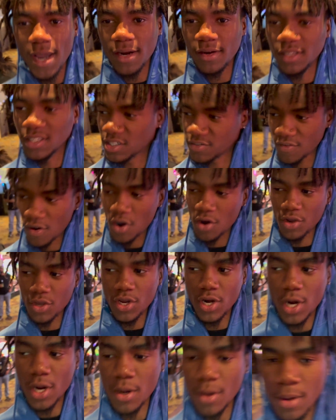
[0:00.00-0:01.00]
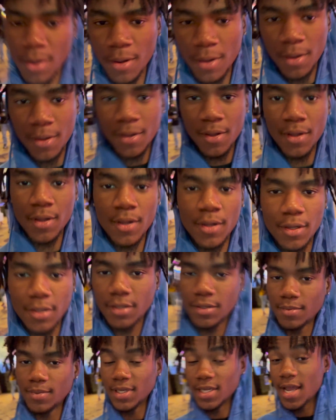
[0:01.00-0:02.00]
of this phone, you know?
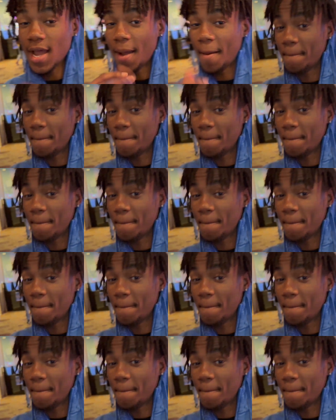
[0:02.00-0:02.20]
Yeah.